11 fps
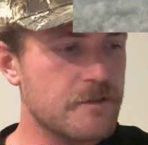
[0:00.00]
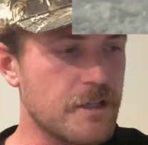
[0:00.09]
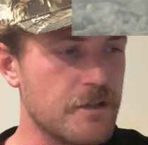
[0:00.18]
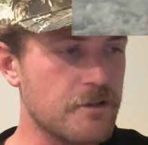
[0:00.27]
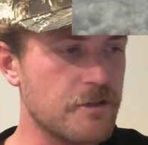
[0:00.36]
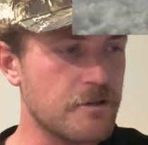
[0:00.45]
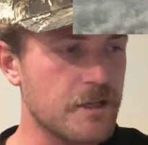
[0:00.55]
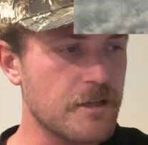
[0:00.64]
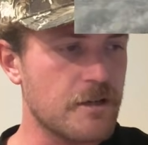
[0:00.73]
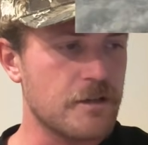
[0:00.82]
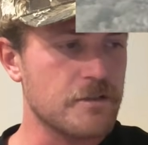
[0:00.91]
that you're
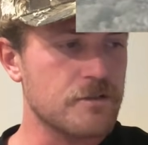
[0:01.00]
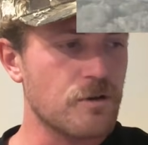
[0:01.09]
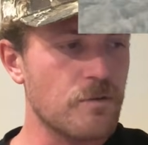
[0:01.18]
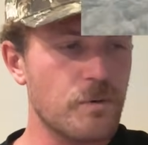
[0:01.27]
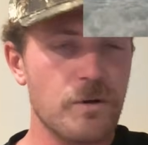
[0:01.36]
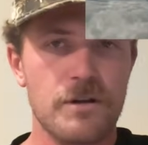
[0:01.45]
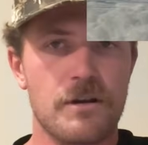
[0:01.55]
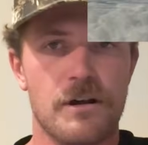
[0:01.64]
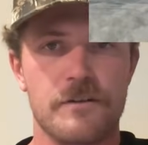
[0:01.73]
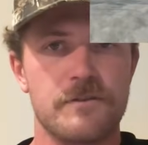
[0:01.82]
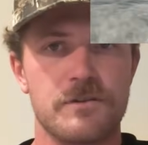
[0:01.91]
doing on a shortboard
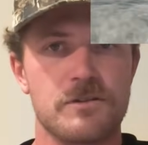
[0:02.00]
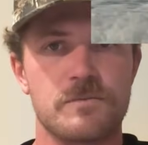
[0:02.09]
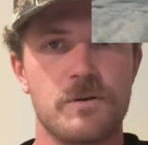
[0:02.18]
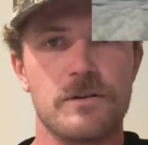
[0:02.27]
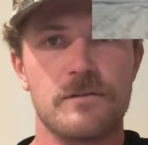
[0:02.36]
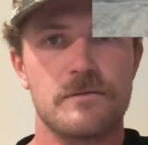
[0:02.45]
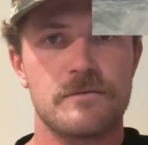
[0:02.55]
on a finless board,